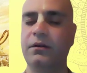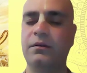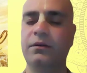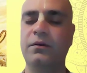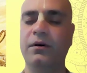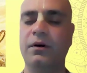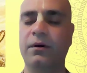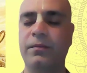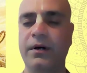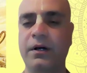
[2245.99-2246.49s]

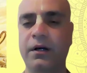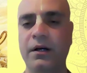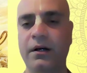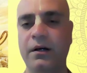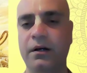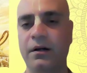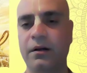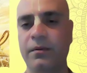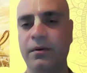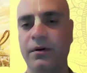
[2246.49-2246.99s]

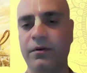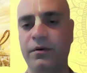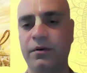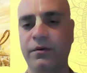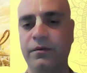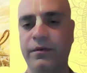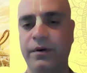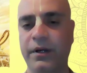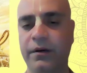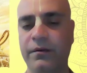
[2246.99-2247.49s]
abundant amount
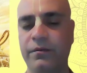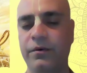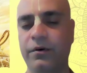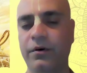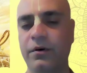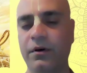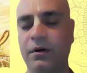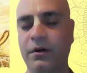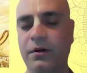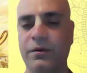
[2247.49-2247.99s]
of
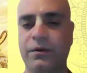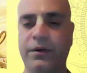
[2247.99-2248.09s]
rainfall.